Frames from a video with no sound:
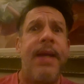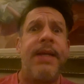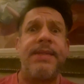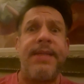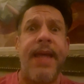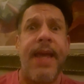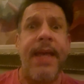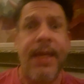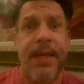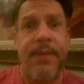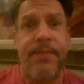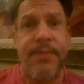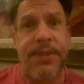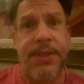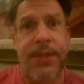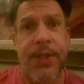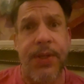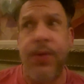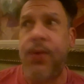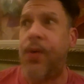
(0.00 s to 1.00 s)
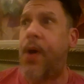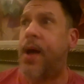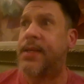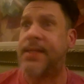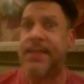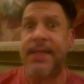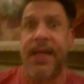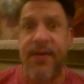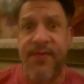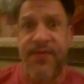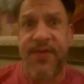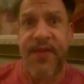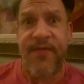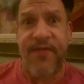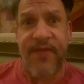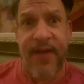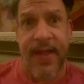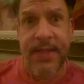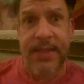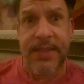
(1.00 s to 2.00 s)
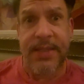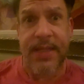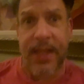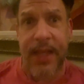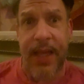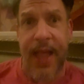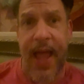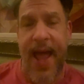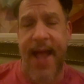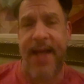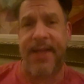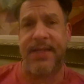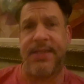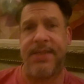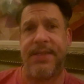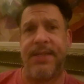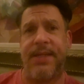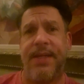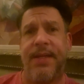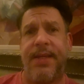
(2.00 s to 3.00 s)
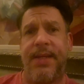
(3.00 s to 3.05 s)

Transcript: Take them to a self-defense class.